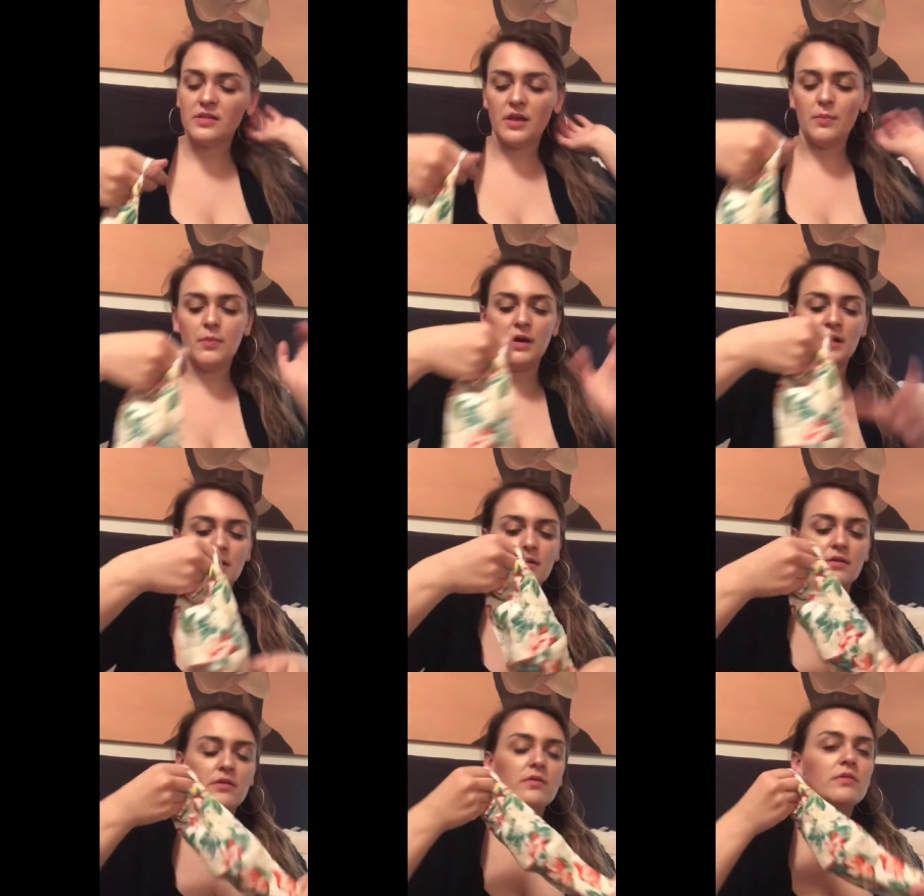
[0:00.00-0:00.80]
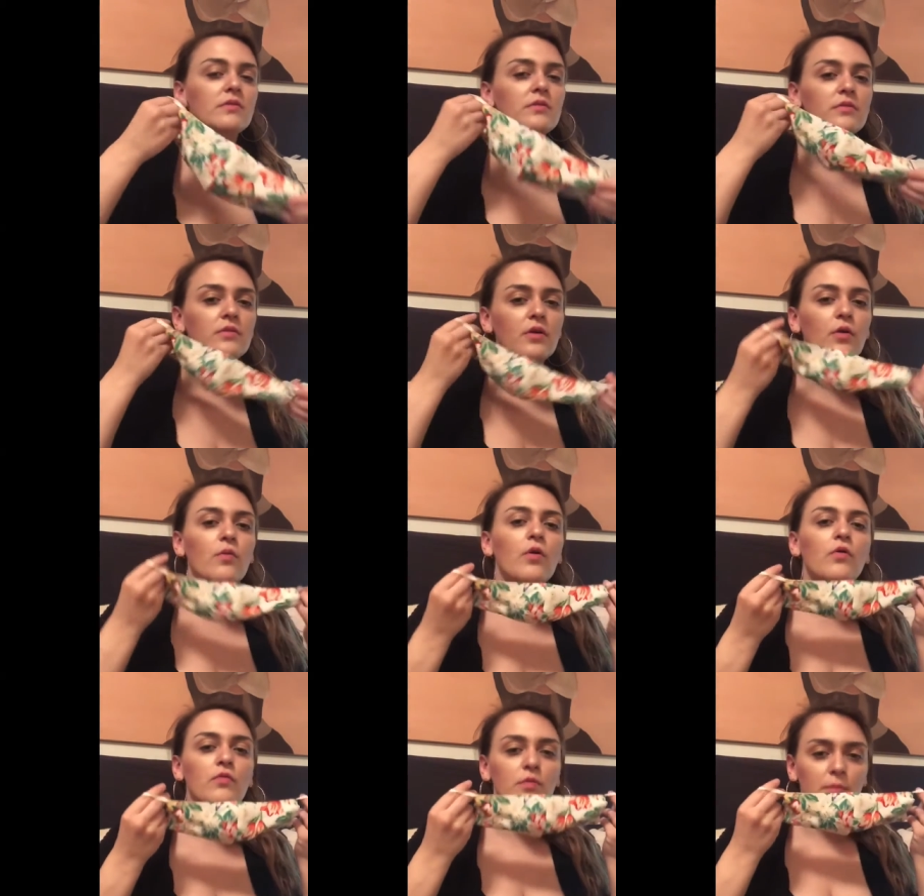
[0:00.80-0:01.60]
they might go
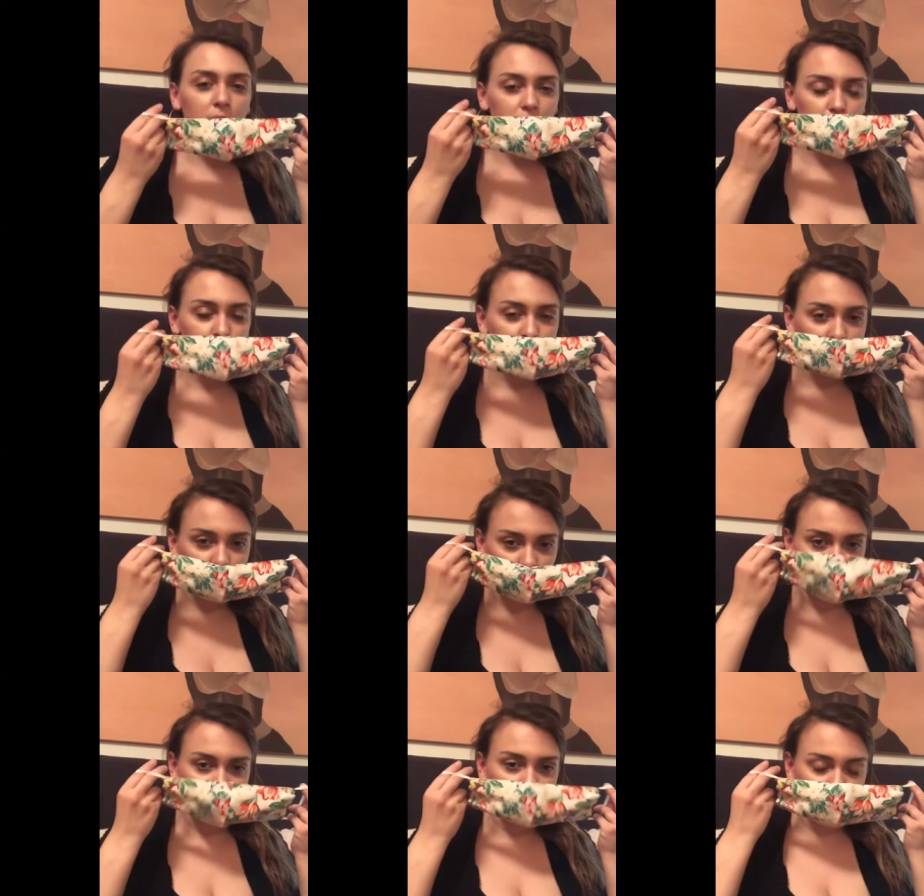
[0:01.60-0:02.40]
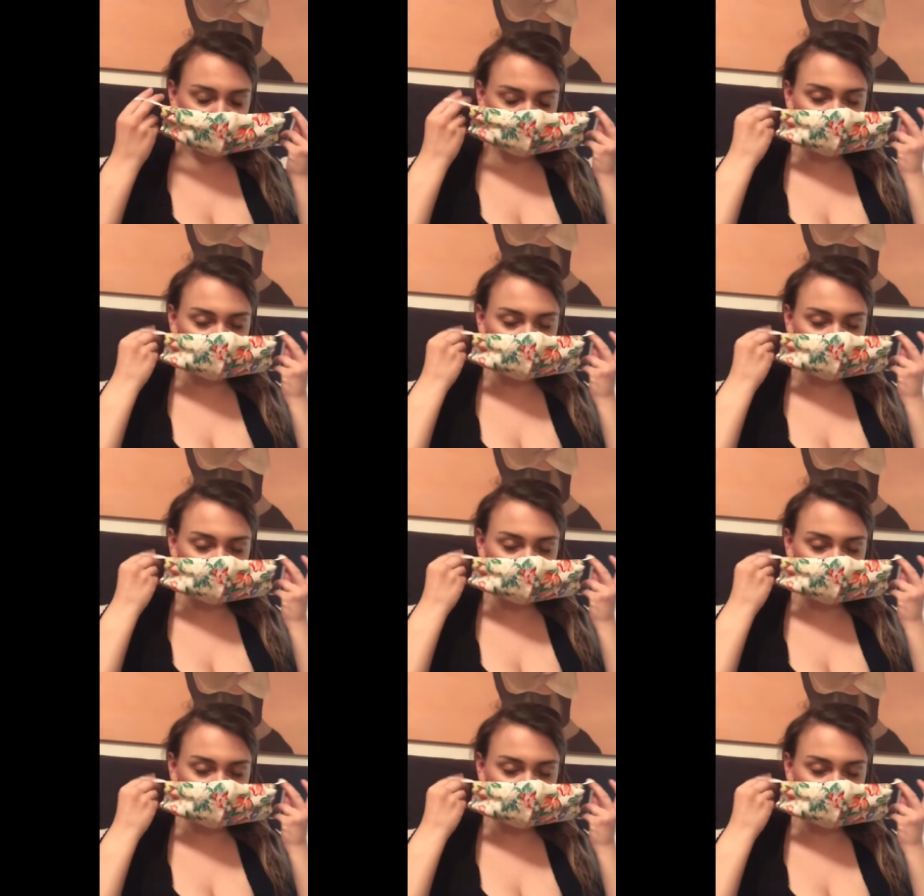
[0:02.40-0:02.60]
over my hoops a little bit.